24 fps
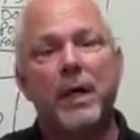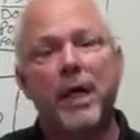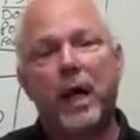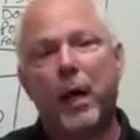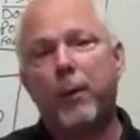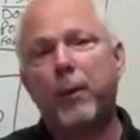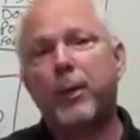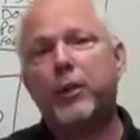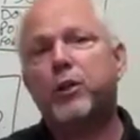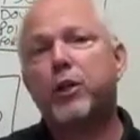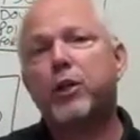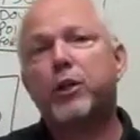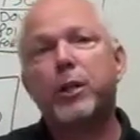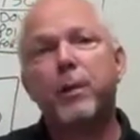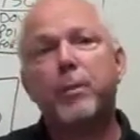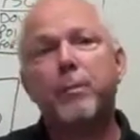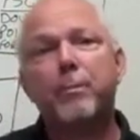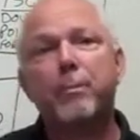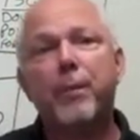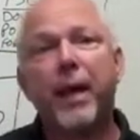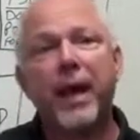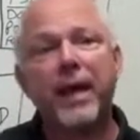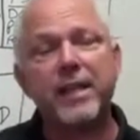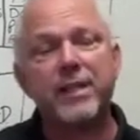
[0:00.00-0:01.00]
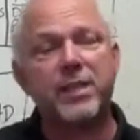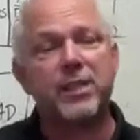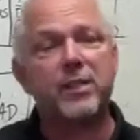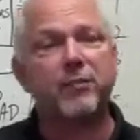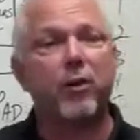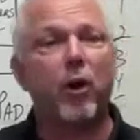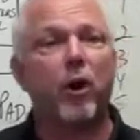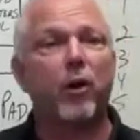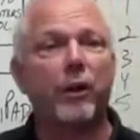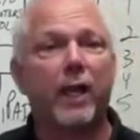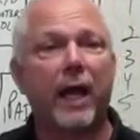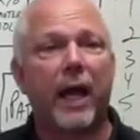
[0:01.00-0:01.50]
And we took the best of
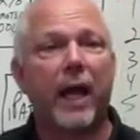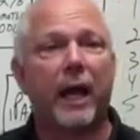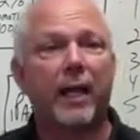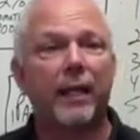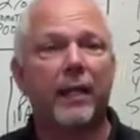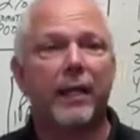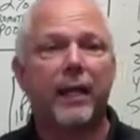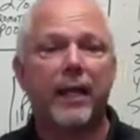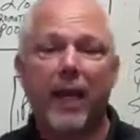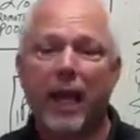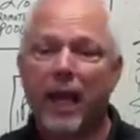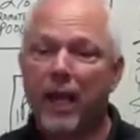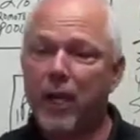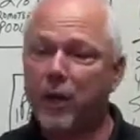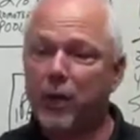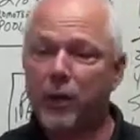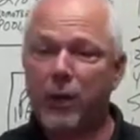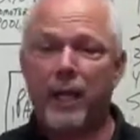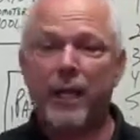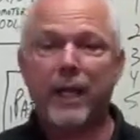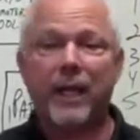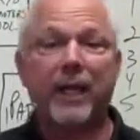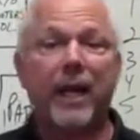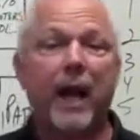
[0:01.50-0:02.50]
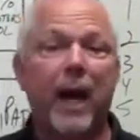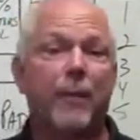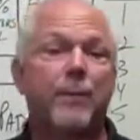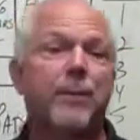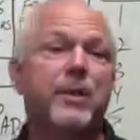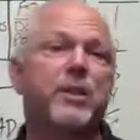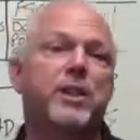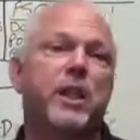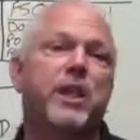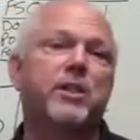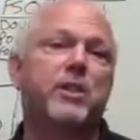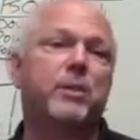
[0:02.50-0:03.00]
all that and created a
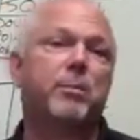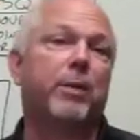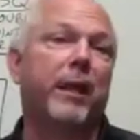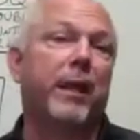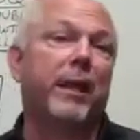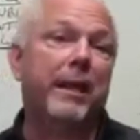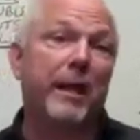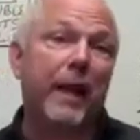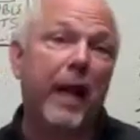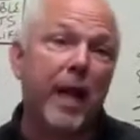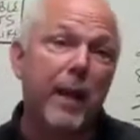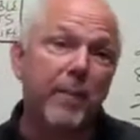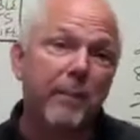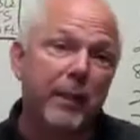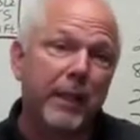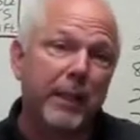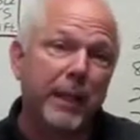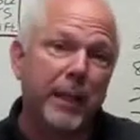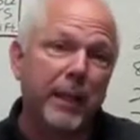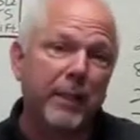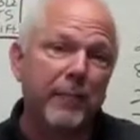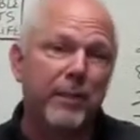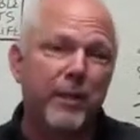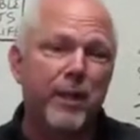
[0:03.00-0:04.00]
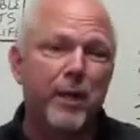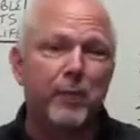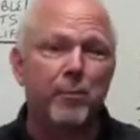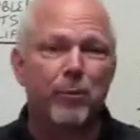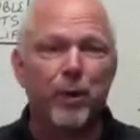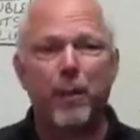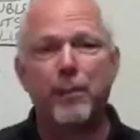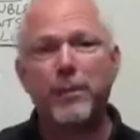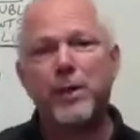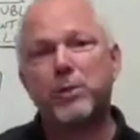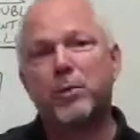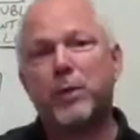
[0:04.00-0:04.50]
compensation plan that I believe
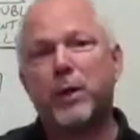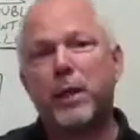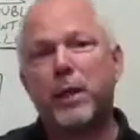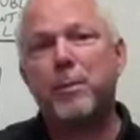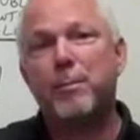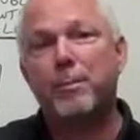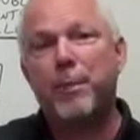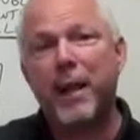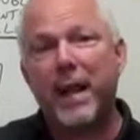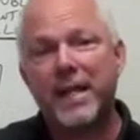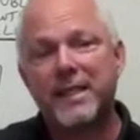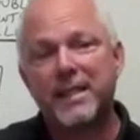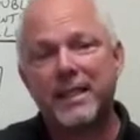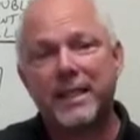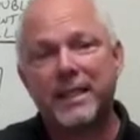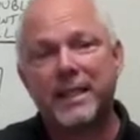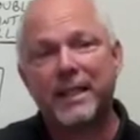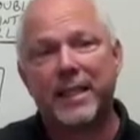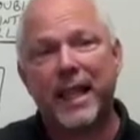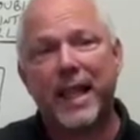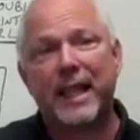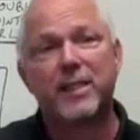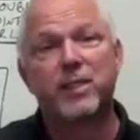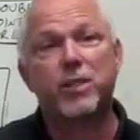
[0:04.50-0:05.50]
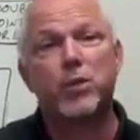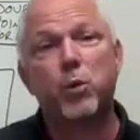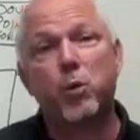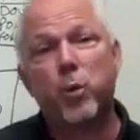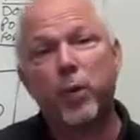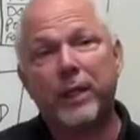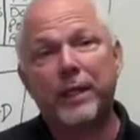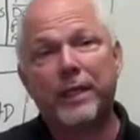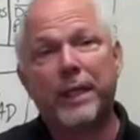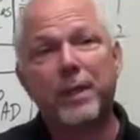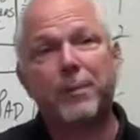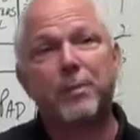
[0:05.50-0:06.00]
probably is of the best in the last
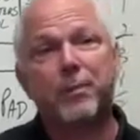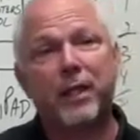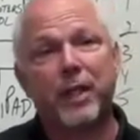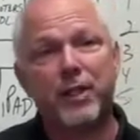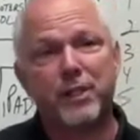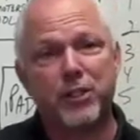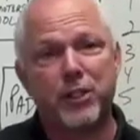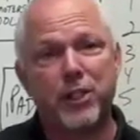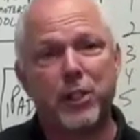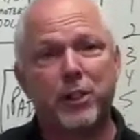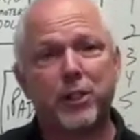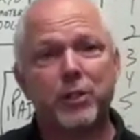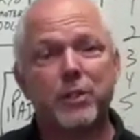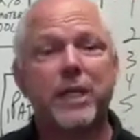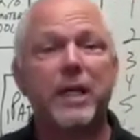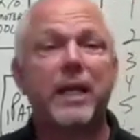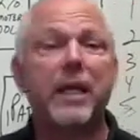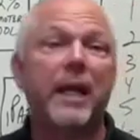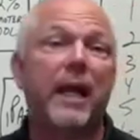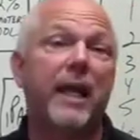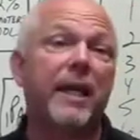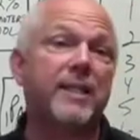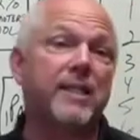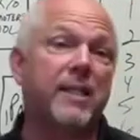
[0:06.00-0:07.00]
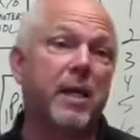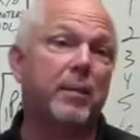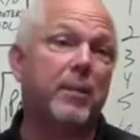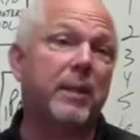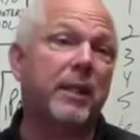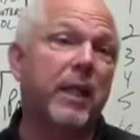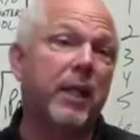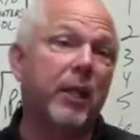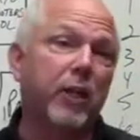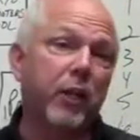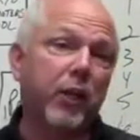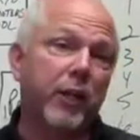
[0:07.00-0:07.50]
20 plus years, and
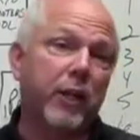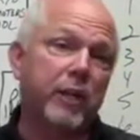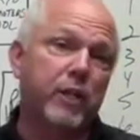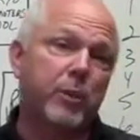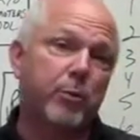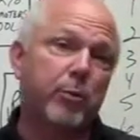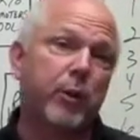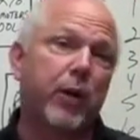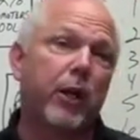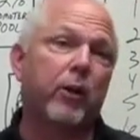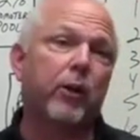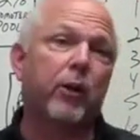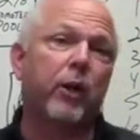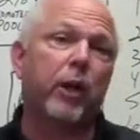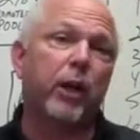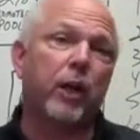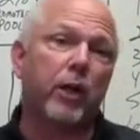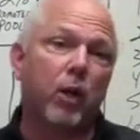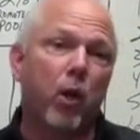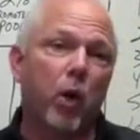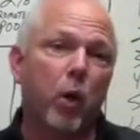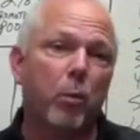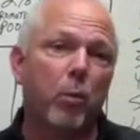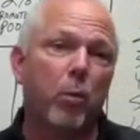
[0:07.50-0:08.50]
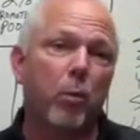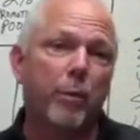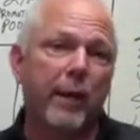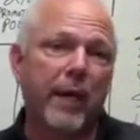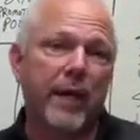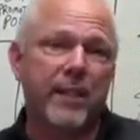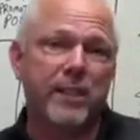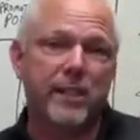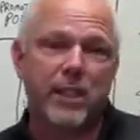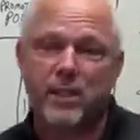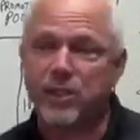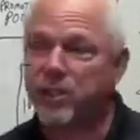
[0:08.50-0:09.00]
something that you can spread on a global
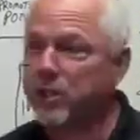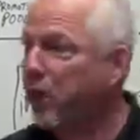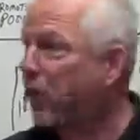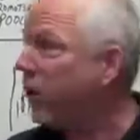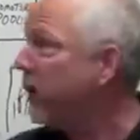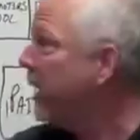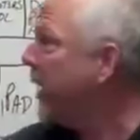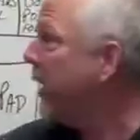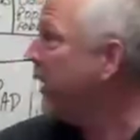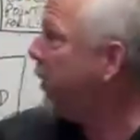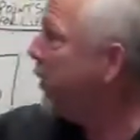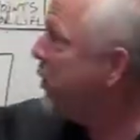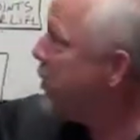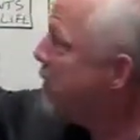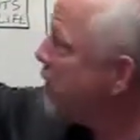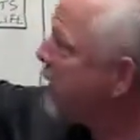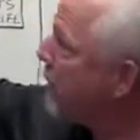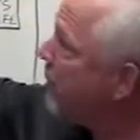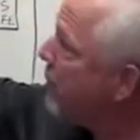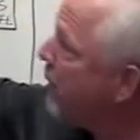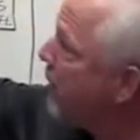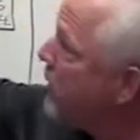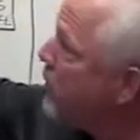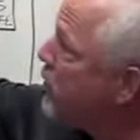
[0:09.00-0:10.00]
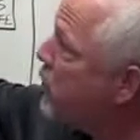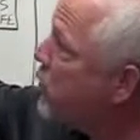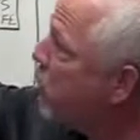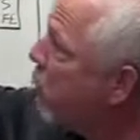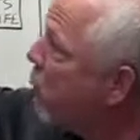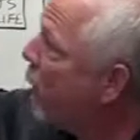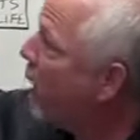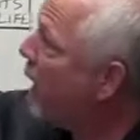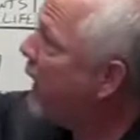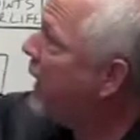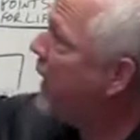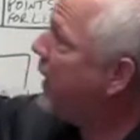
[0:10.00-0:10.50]
basis. So you simply
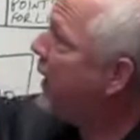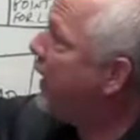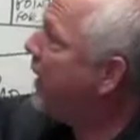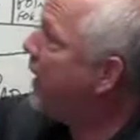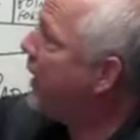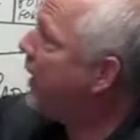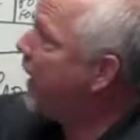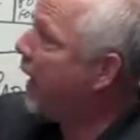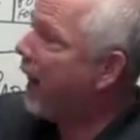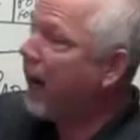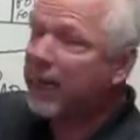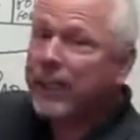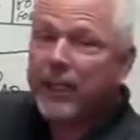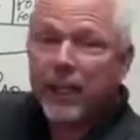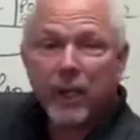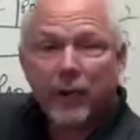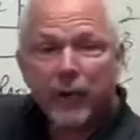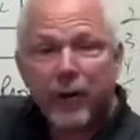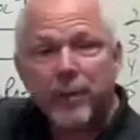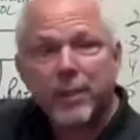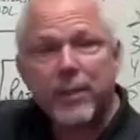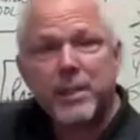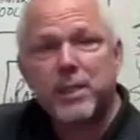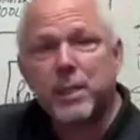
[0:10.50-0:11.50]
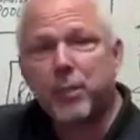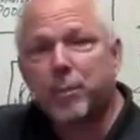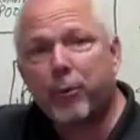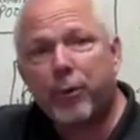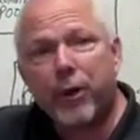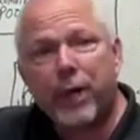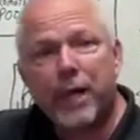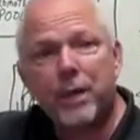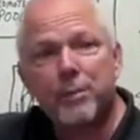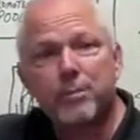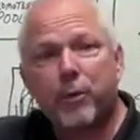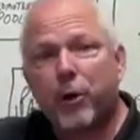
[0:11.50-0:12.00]
join Nerium as a
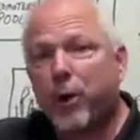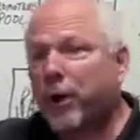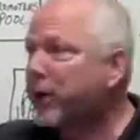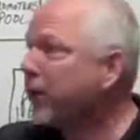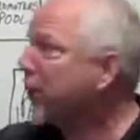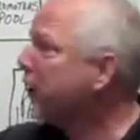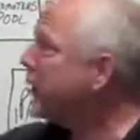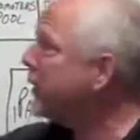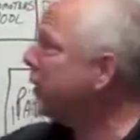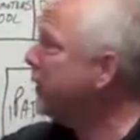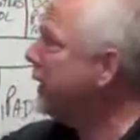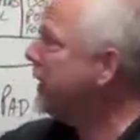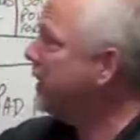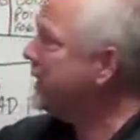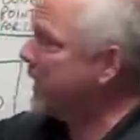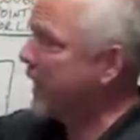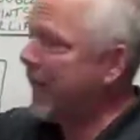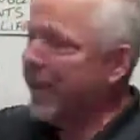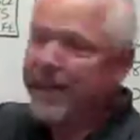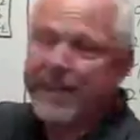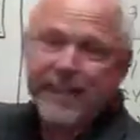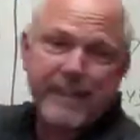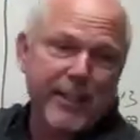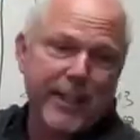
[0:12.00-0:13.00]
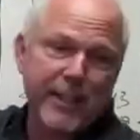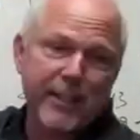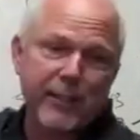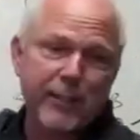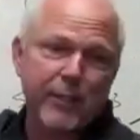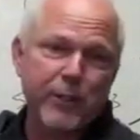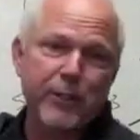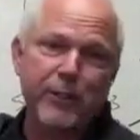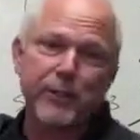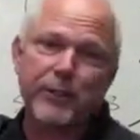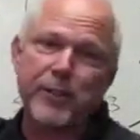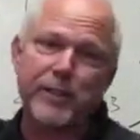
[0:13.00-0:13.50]
brand partner. It's easy to
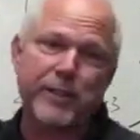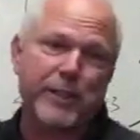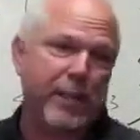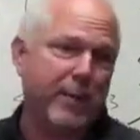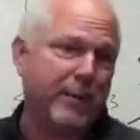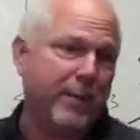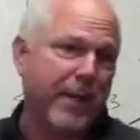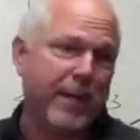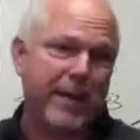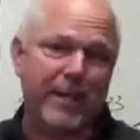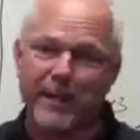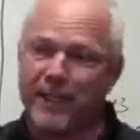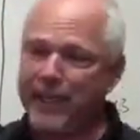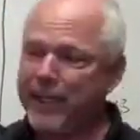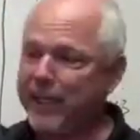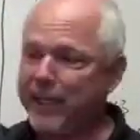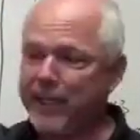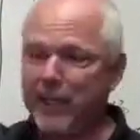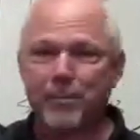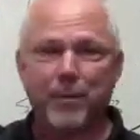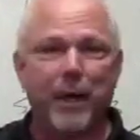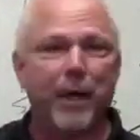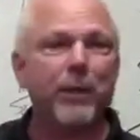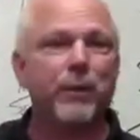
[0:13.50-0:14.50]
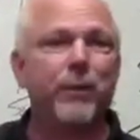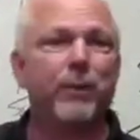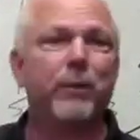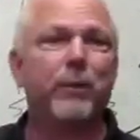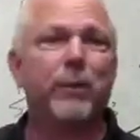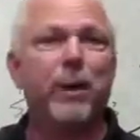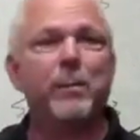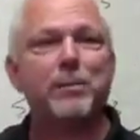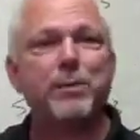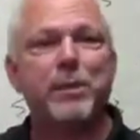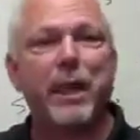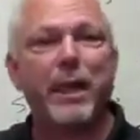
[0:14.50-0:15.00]
do. Just come in, click the button on the
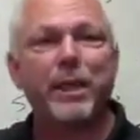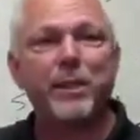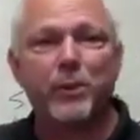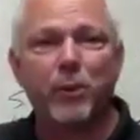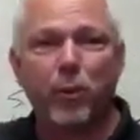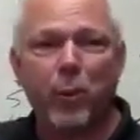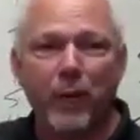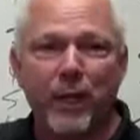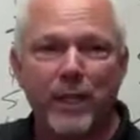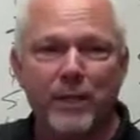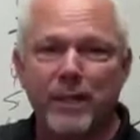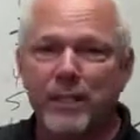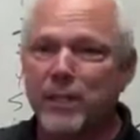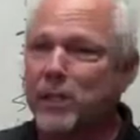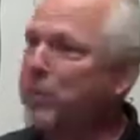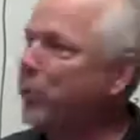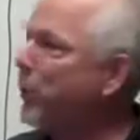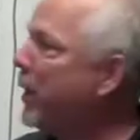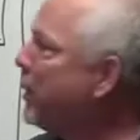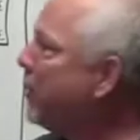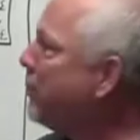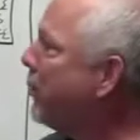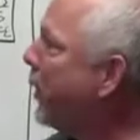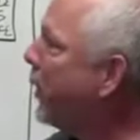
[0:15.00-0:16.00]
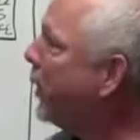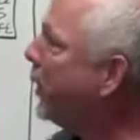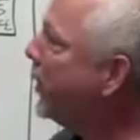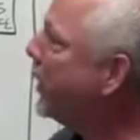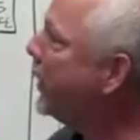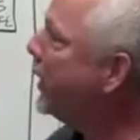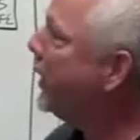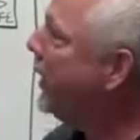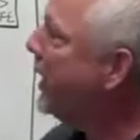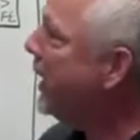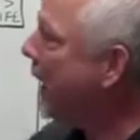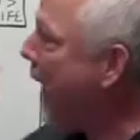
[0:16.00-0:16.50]
website, join us as a brand
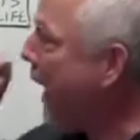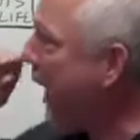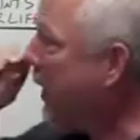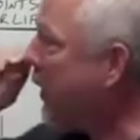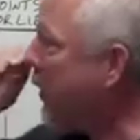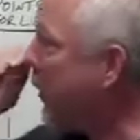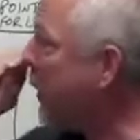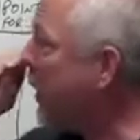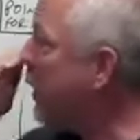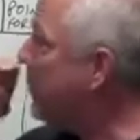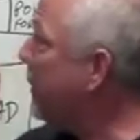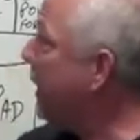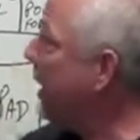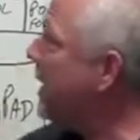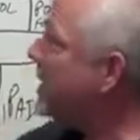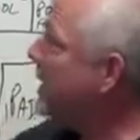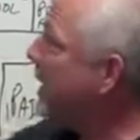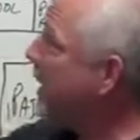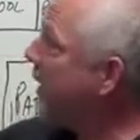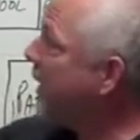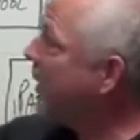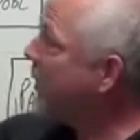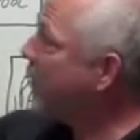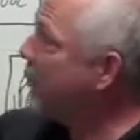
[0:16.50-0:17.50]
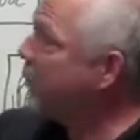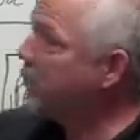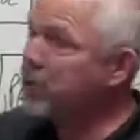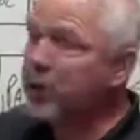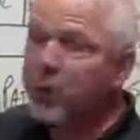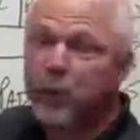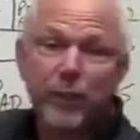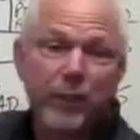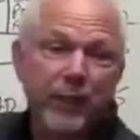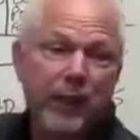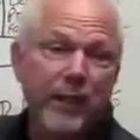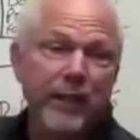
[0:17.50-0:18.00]
partner, and you're going to basically do
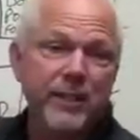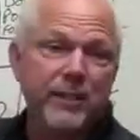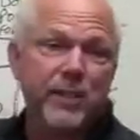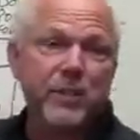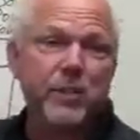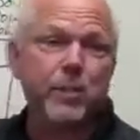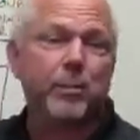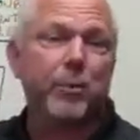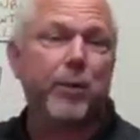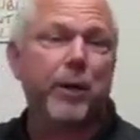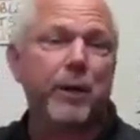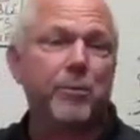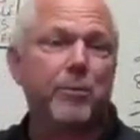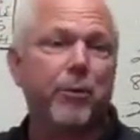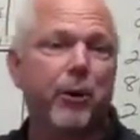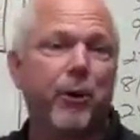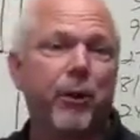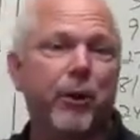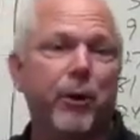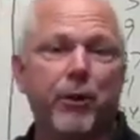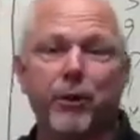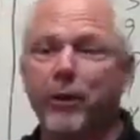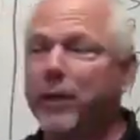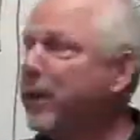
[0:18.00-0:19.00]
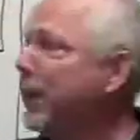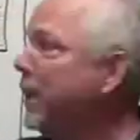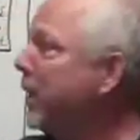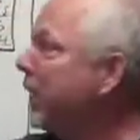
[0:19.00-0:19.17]
two things as a brand partner.